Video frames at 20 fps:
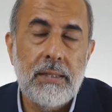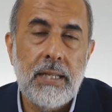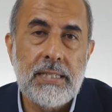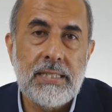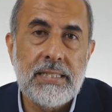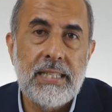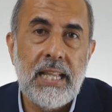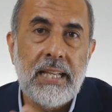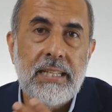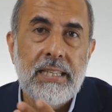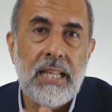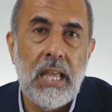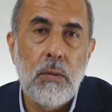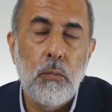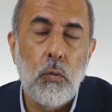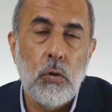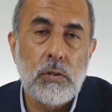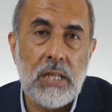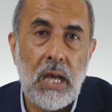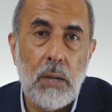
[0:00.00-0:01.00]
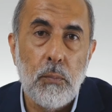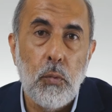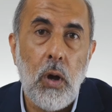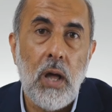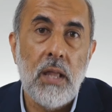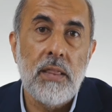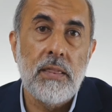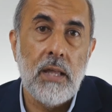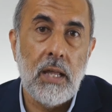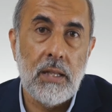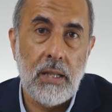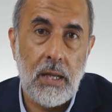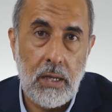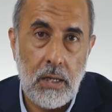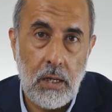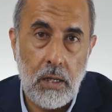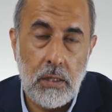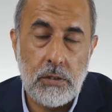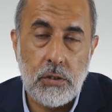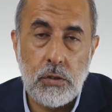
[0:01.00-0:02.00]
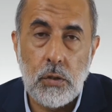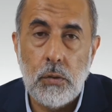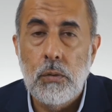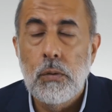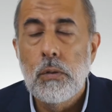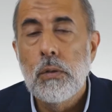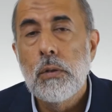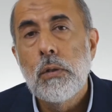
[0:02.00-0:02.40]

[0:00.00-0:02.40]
his nickname was Abu Handala also.